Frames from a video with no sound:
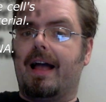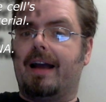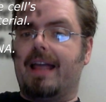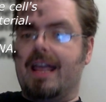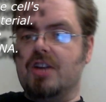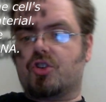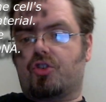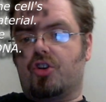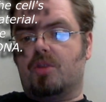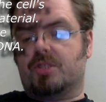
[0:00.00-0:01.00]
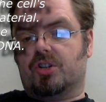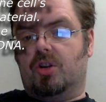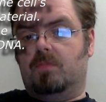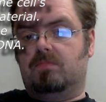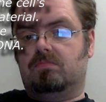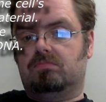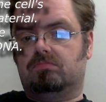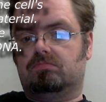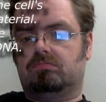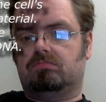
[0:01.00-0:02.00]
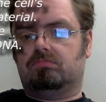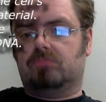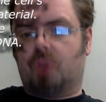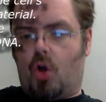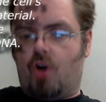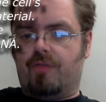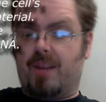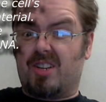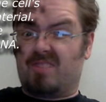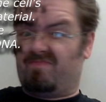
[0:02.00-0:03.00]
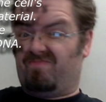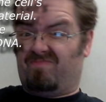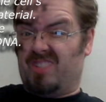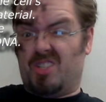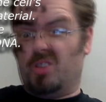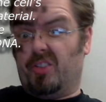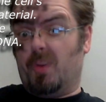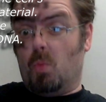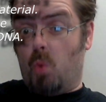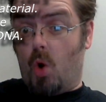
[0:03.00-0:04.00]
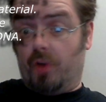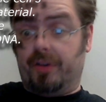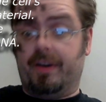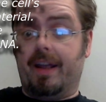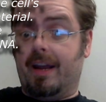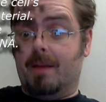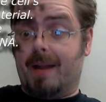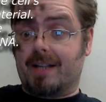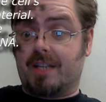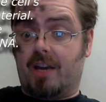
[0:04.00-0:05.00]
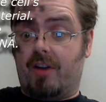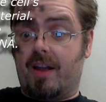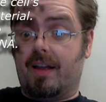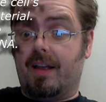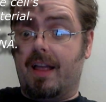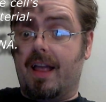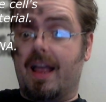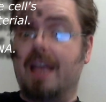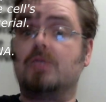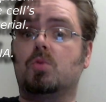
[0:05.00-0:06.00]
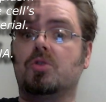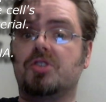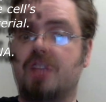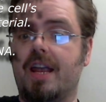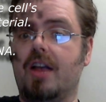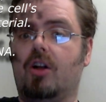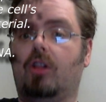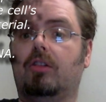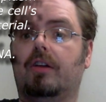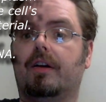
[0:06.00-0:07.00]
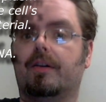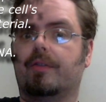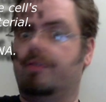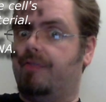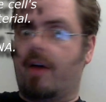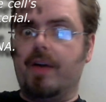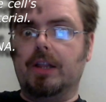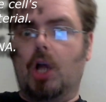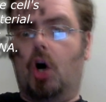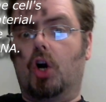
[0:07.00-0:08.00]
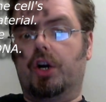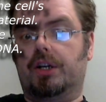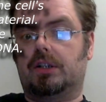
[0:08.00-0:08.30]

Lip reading: And each chromosome, of which there's usually only 1 in a bacteria, is one single, very long,